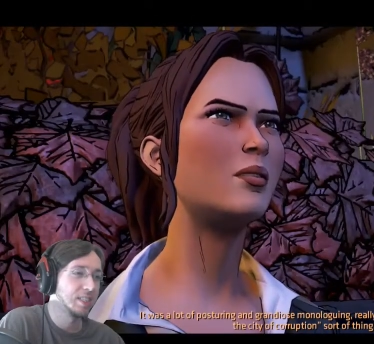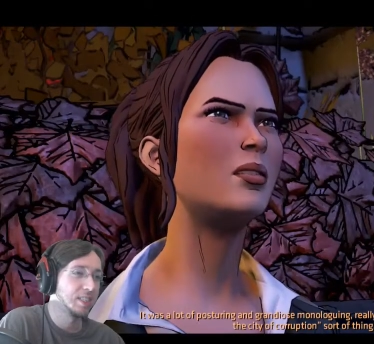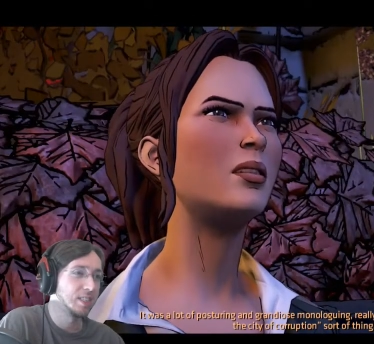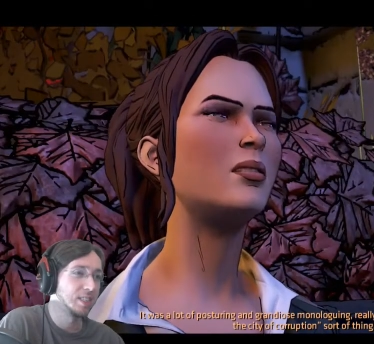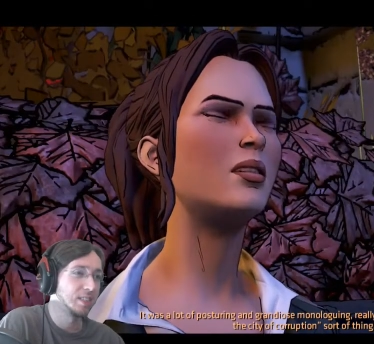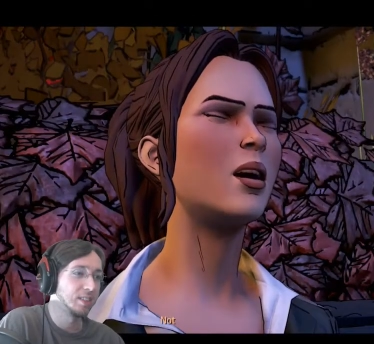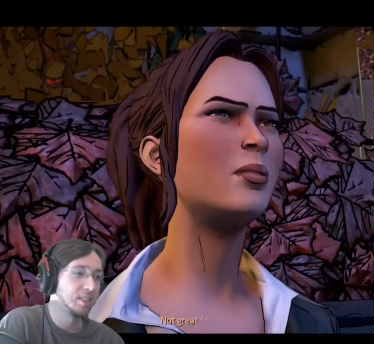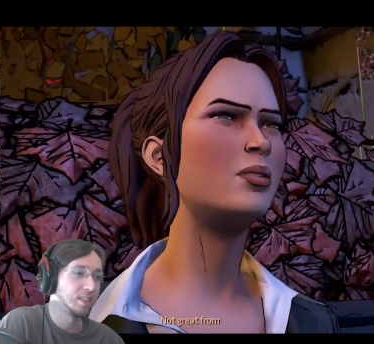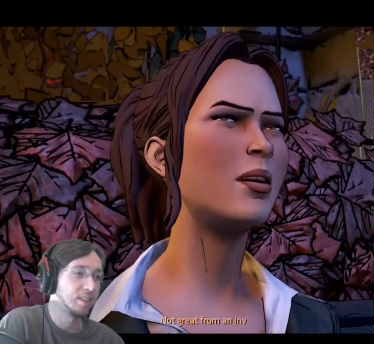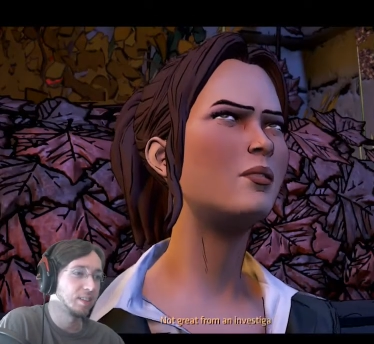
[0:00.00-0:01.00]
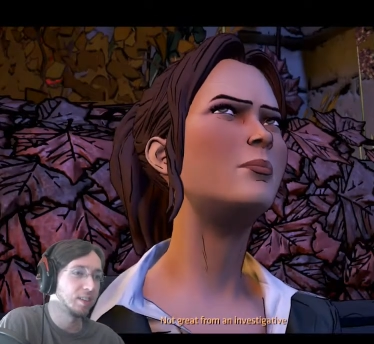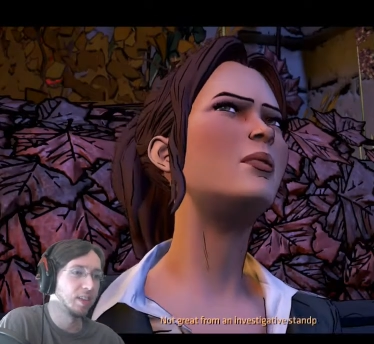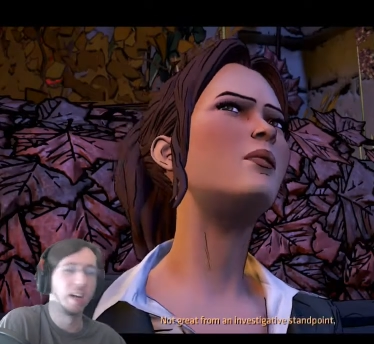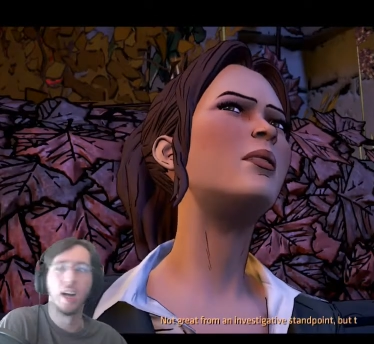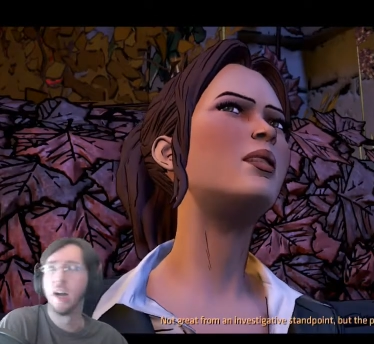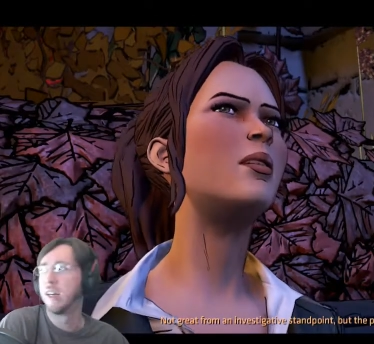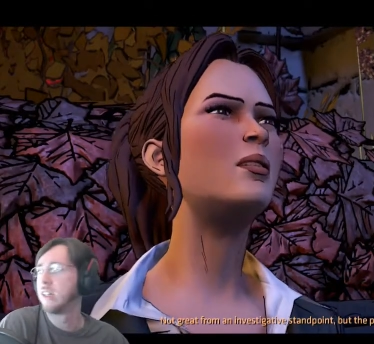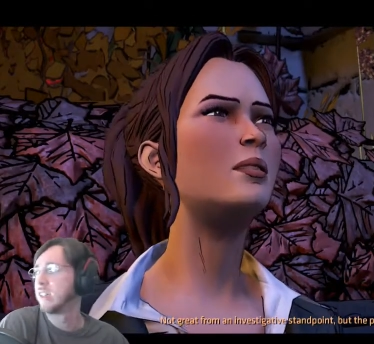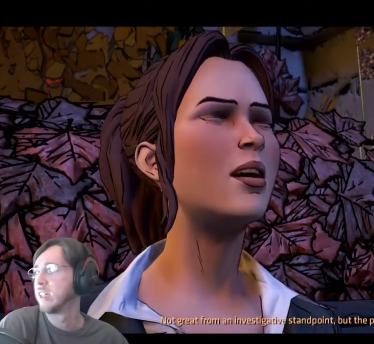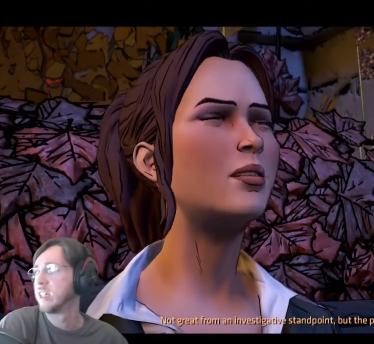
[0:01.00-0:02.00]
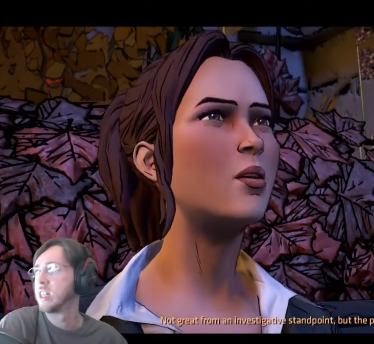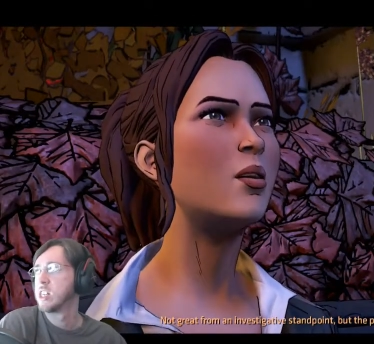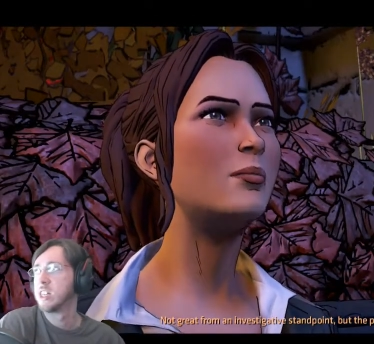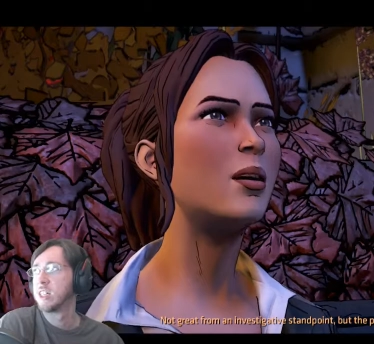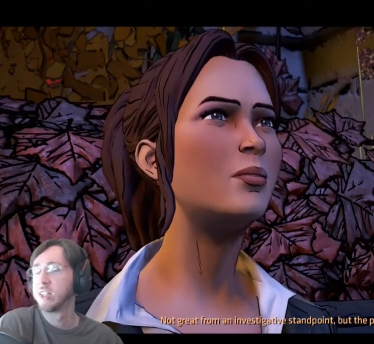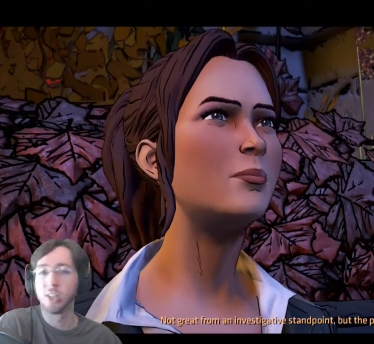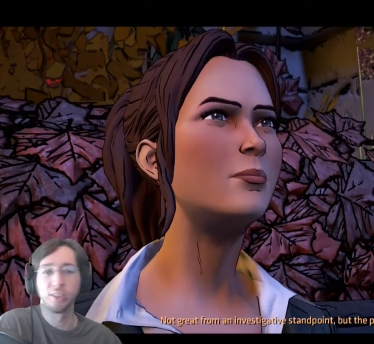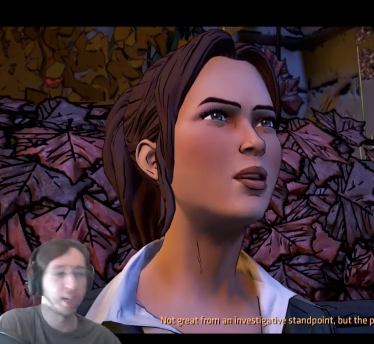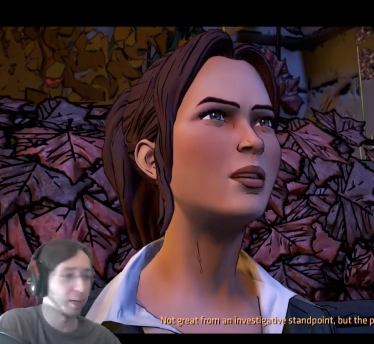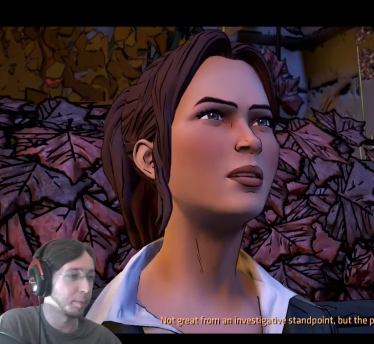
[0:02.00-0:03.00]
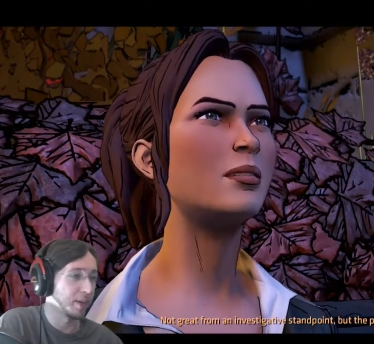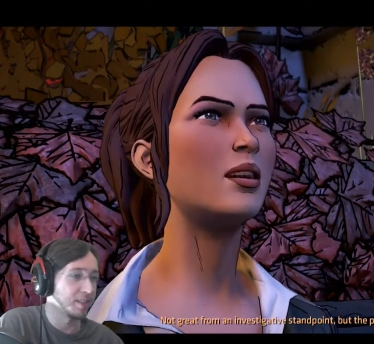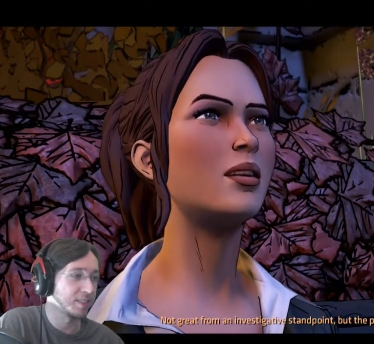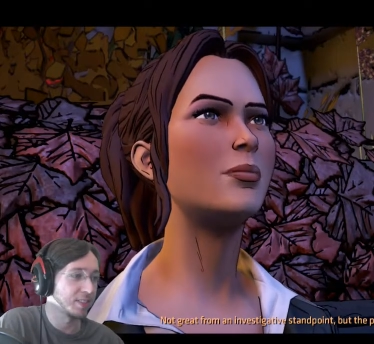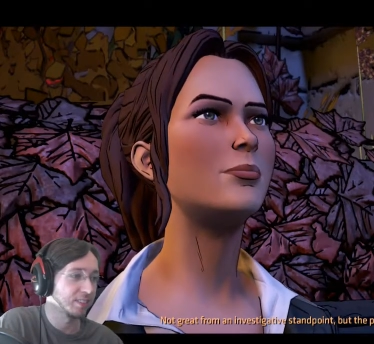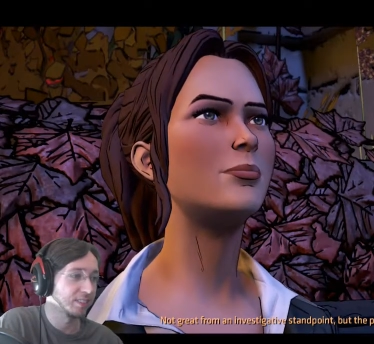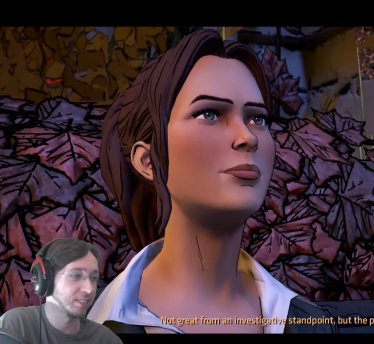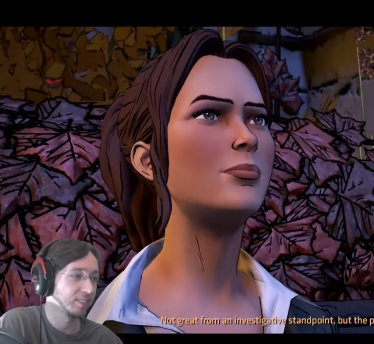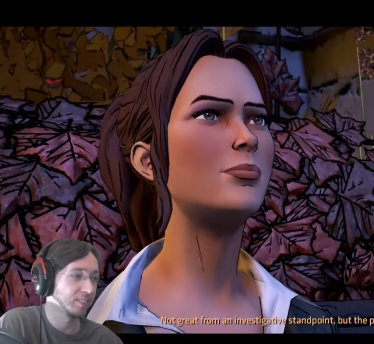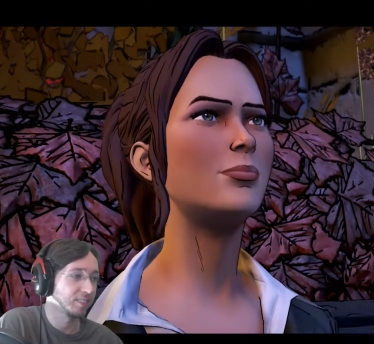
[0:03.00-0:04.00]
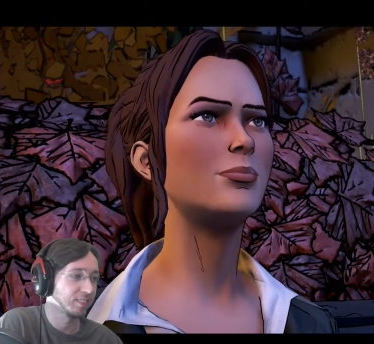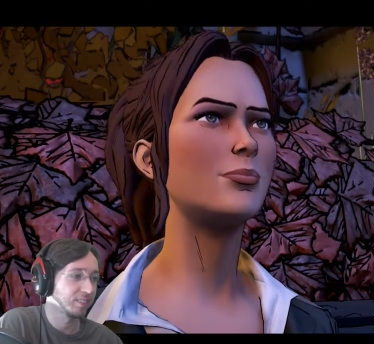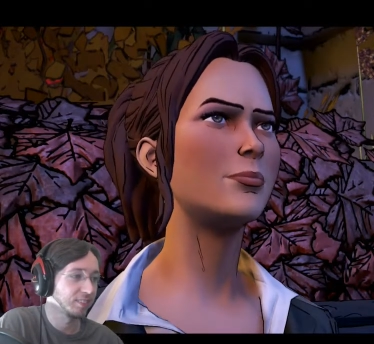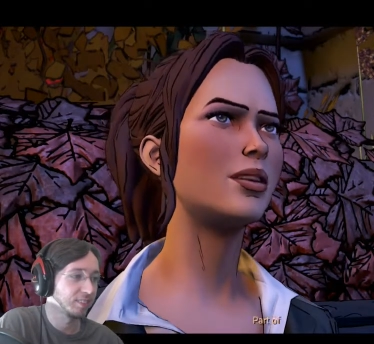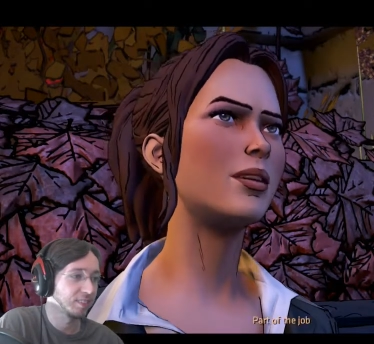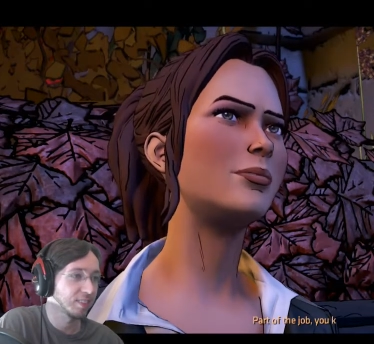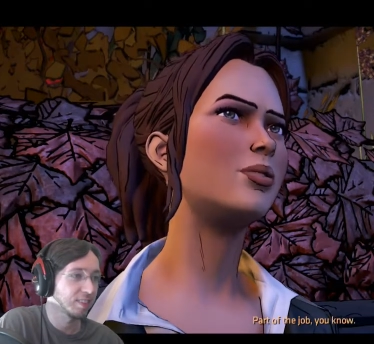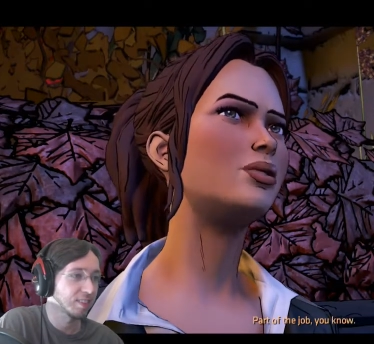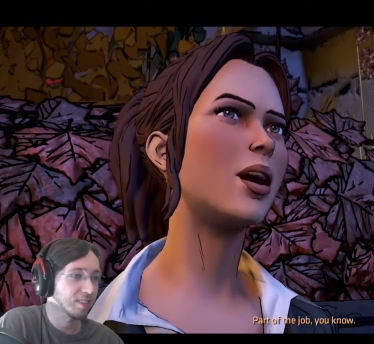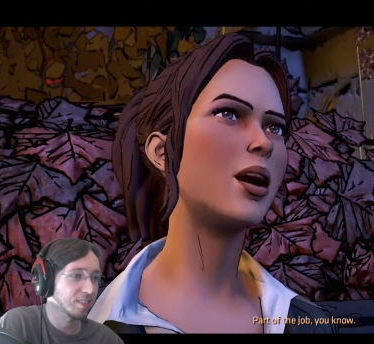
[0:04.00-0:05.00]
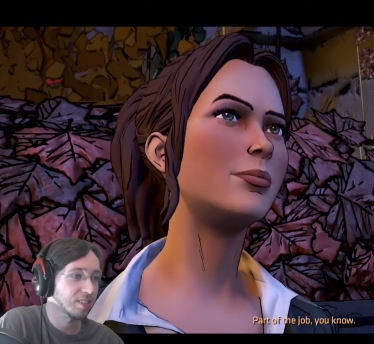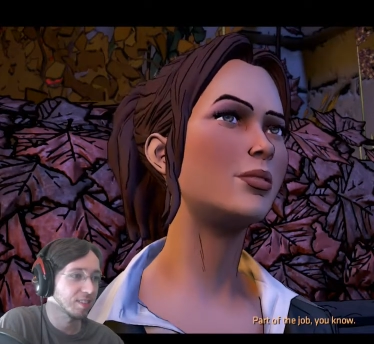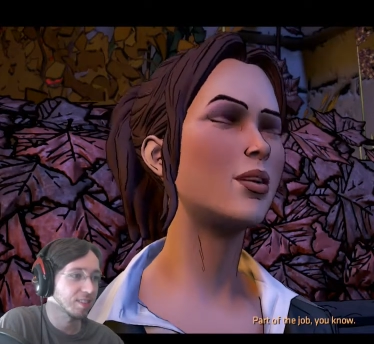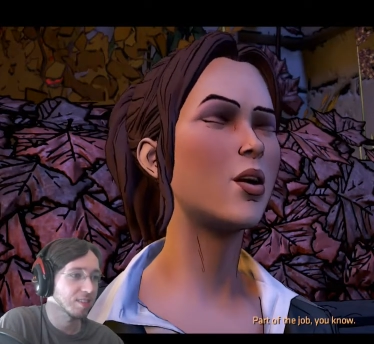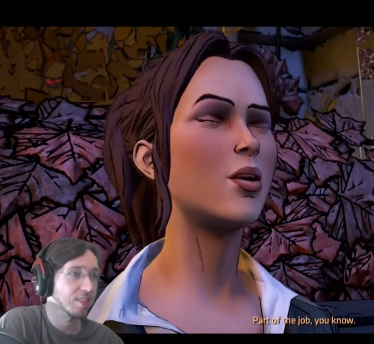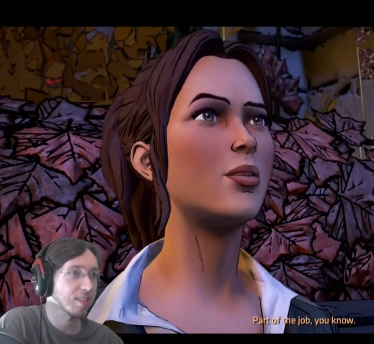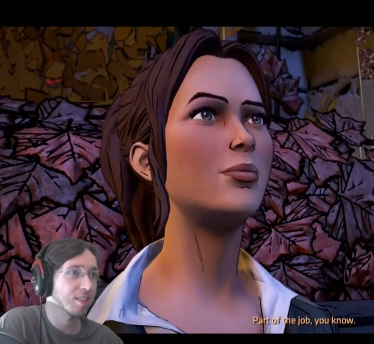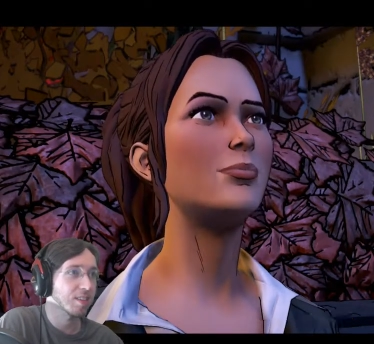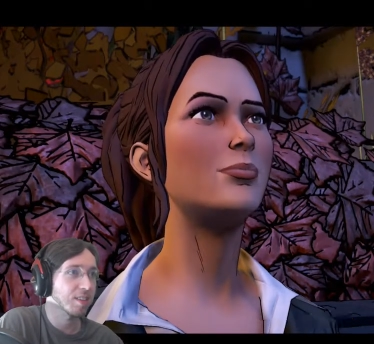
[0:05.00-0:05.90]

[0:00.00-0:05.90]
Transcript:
Speaker 1: sort of thing. Not great from ah. an investigative standpoint. So psychopaths. Probably eat it up. Part of the job, you know.